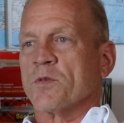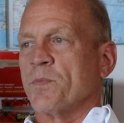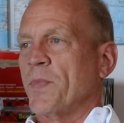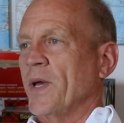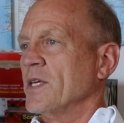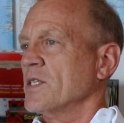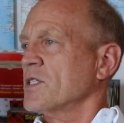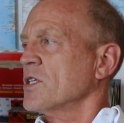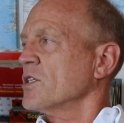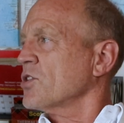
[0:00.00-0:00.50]

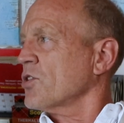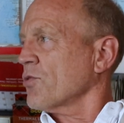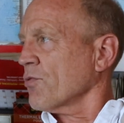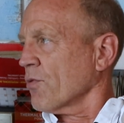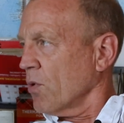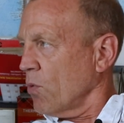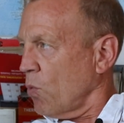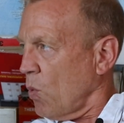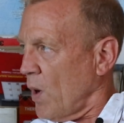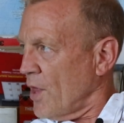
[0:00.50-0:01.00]
spaces
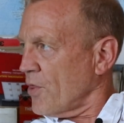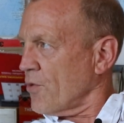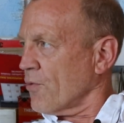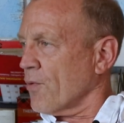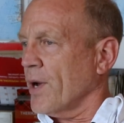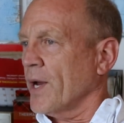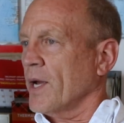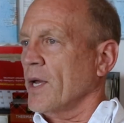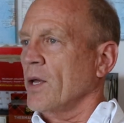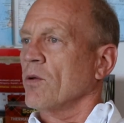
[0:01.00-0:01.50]
through
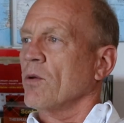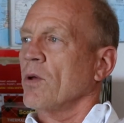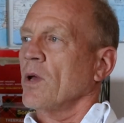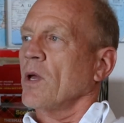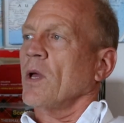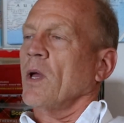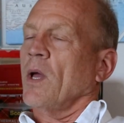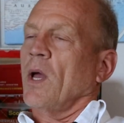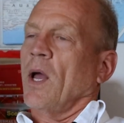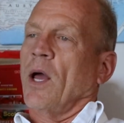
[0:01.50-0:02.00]
weathering
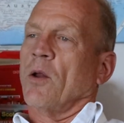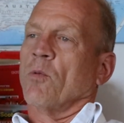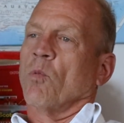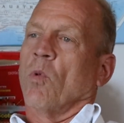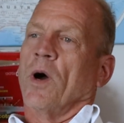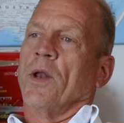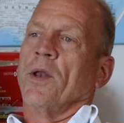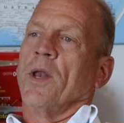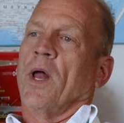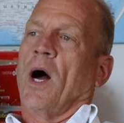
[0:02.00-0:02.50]
and
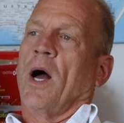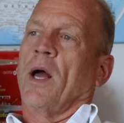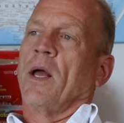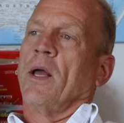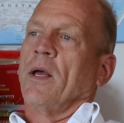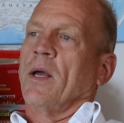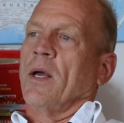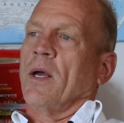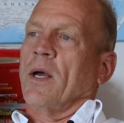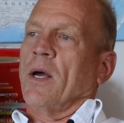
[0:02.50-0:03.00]
whatnot.